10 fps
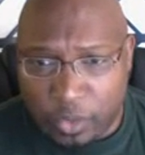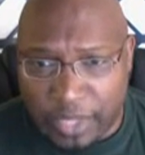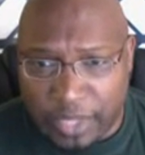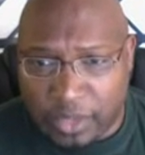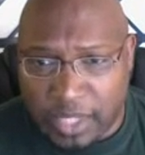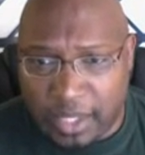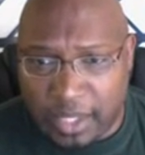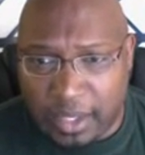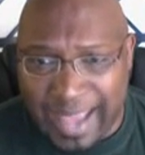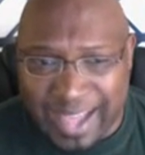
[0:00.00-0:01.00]
without
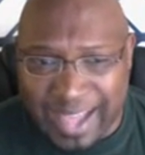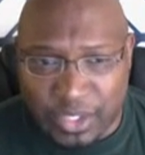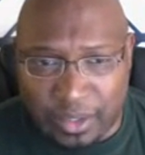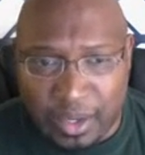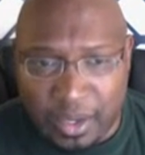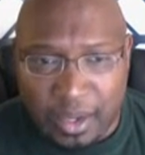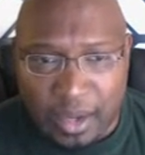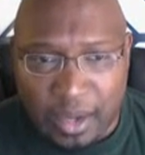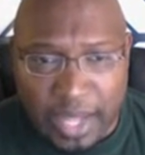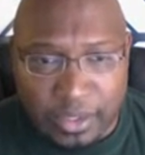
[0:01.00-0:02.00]
taking action.
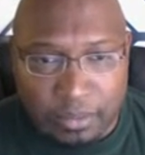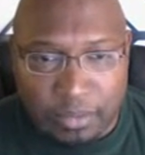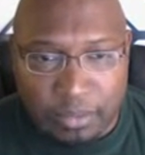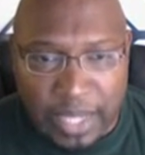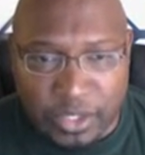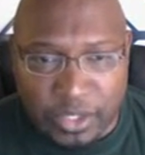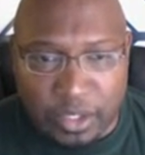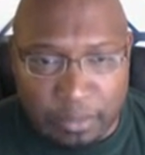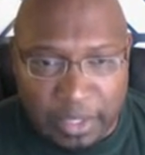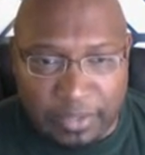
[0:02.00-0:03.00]
I, I just
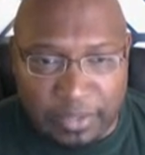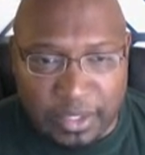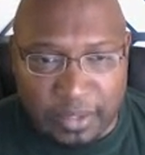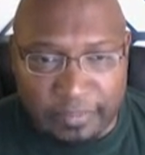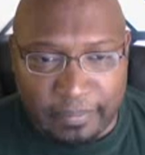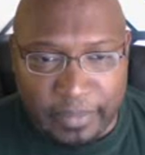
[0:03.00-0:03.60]
couldn't believe it.